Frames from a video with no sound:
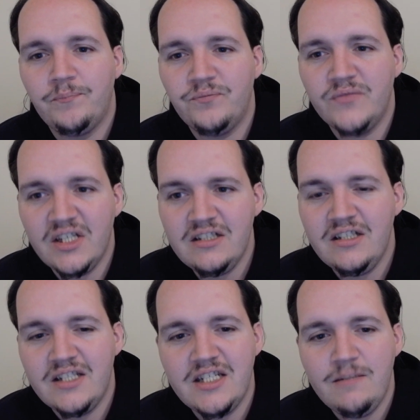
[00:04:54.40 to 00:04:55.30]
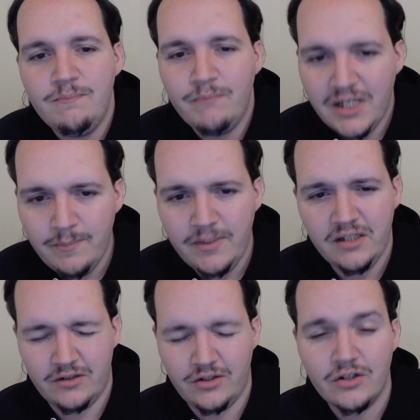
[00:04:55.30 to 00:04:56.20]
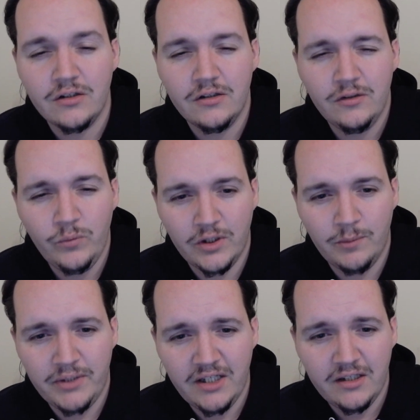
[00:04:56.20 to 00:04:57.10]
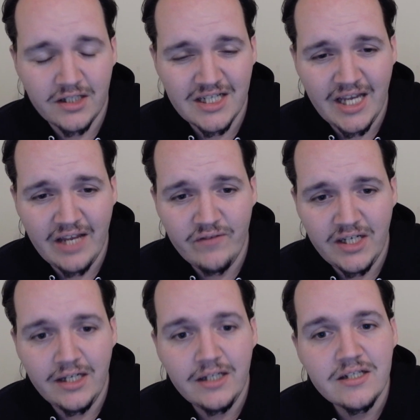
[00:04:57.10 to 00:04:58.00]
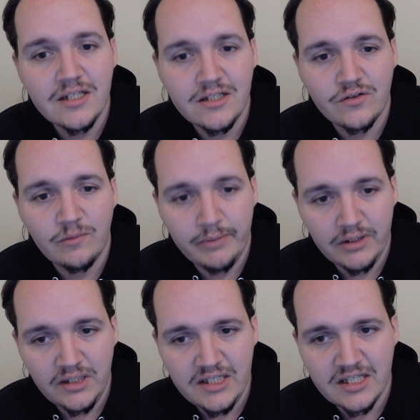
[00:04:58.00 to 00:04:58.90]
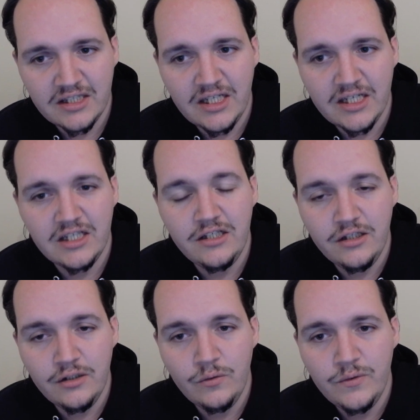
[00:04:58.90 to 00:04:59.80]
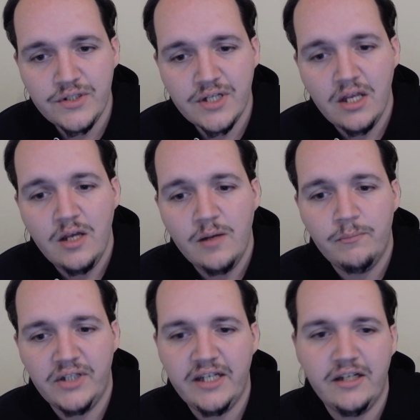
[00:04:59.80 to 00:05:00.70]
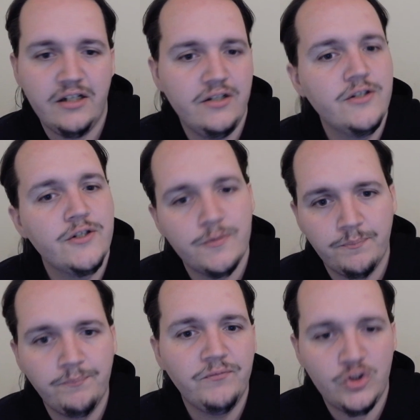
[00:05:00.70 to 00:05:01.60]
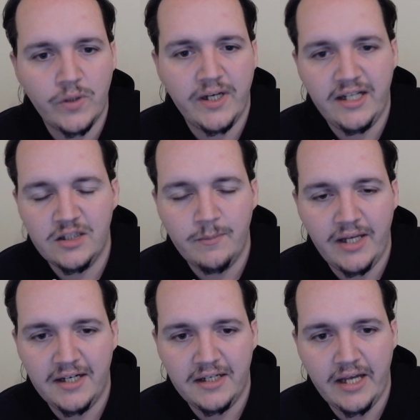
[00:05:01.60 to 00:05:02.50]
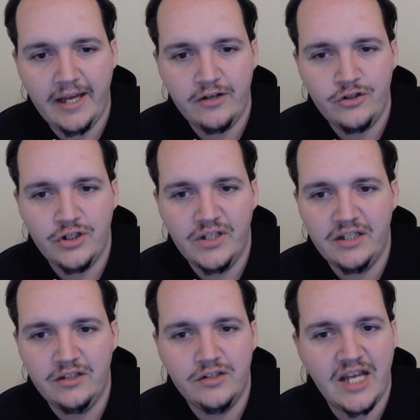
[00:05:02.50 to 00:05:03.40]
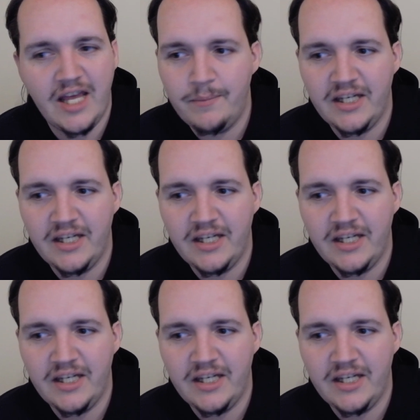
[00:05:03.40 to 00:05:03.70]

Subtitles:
I can see maybe a turn where a player doesn't have any instants or abilities that they can use players draining the mana cache and then tapping